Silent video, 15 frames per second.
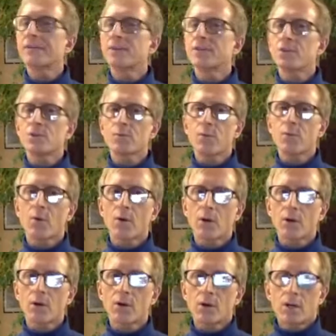do
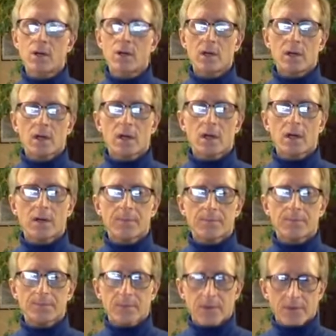more
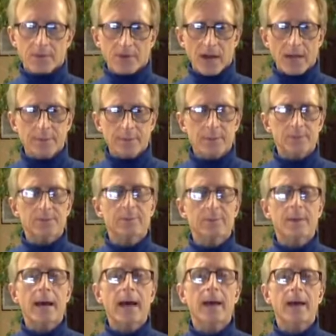thigh bones
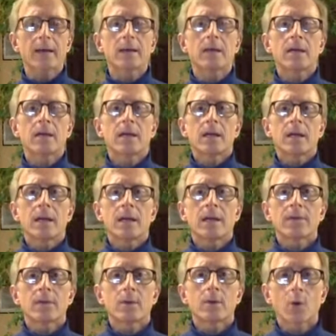back.
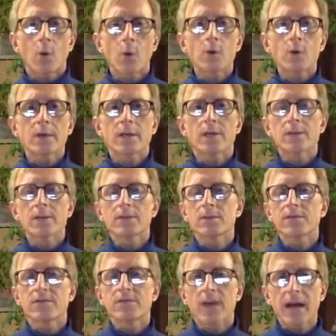And the goal is to
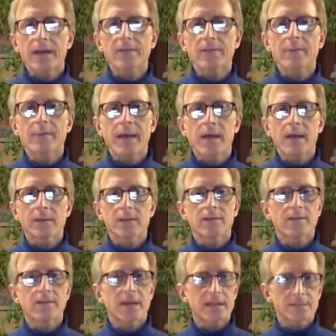find the balance of
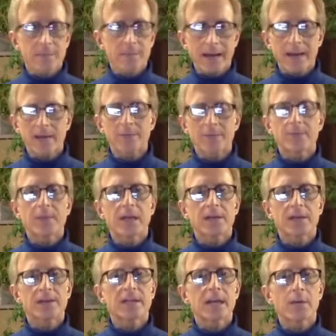thighs back
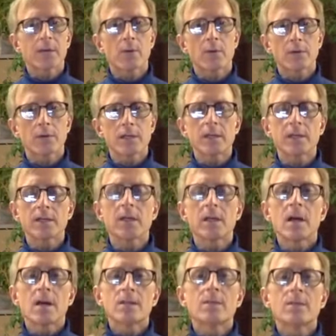and tailbone in
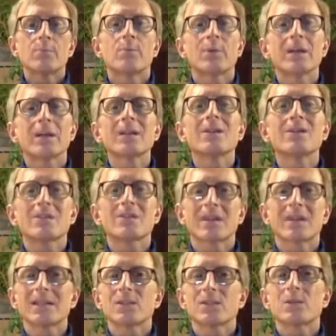to bring you to
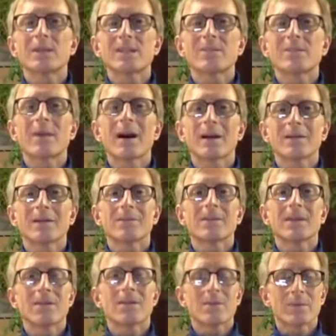that sweet spot
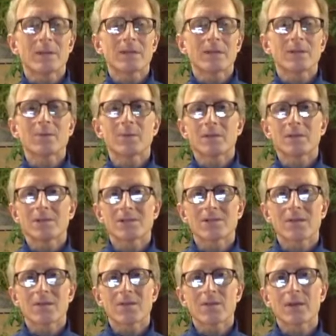in the middle, which is
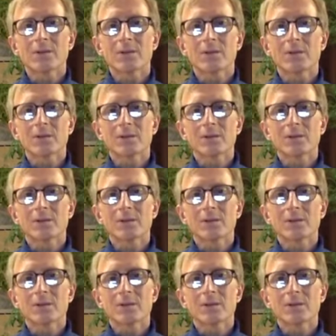the threshold.